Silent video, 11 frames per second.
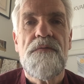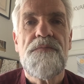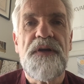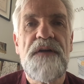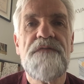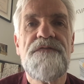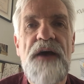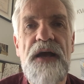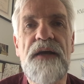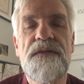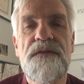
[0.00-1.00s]
But in
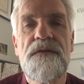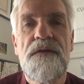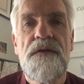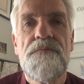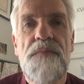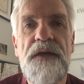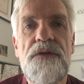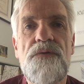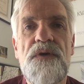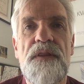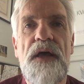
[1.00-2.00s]
fact, by
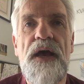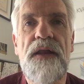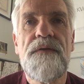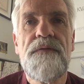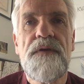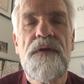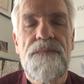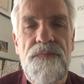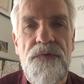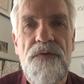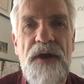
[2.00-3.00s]
doing that,
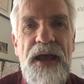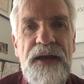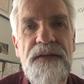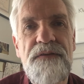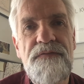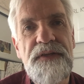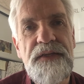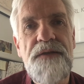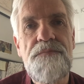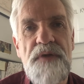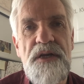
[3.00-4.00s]
you're actively
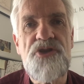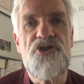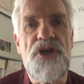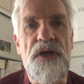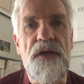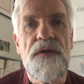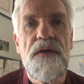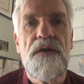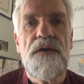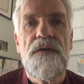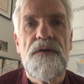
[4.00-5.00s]
diminishing
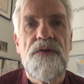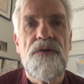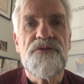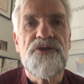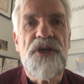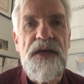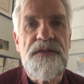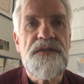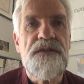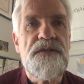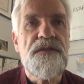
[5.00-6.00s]
your
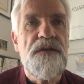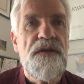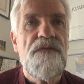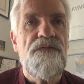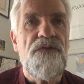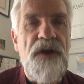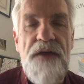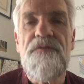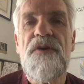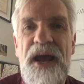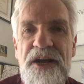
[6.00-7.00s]
chances for ever